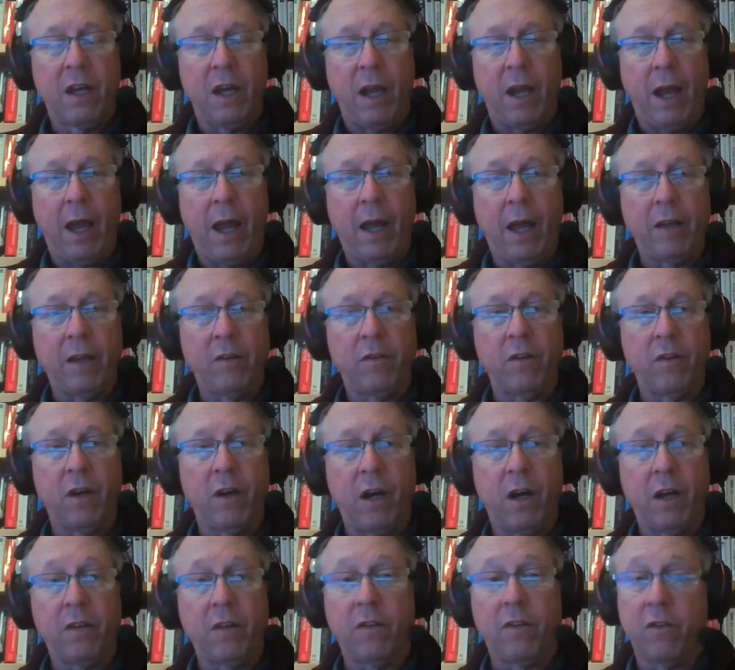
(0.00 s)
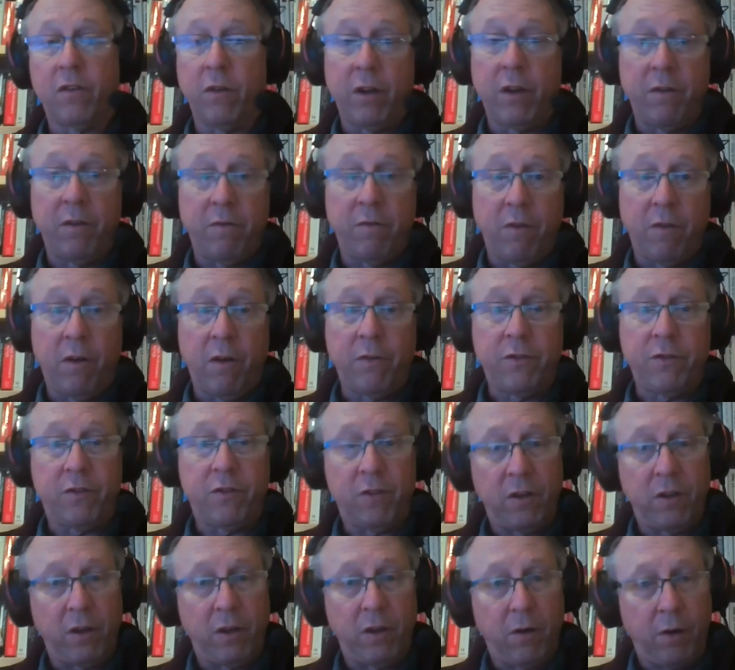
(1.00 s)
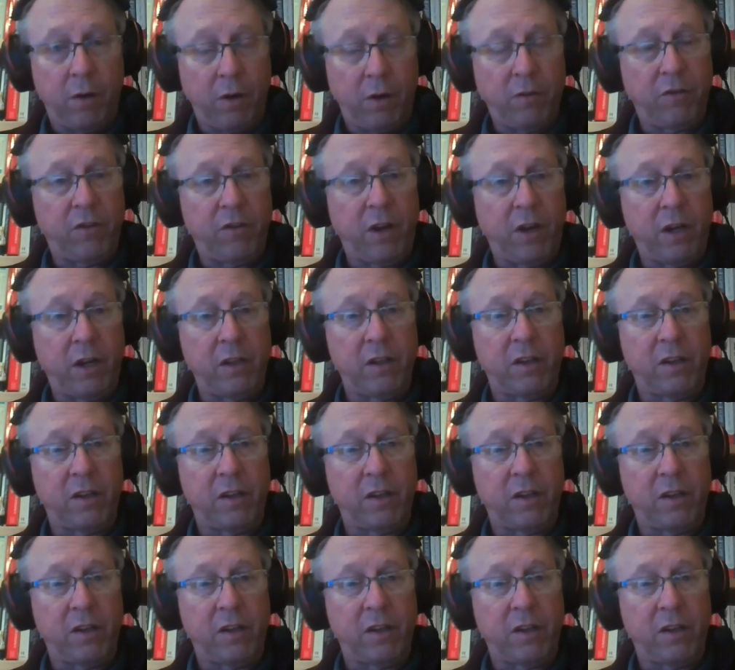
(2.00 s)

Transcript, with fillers: and uh, so it involves you know understanding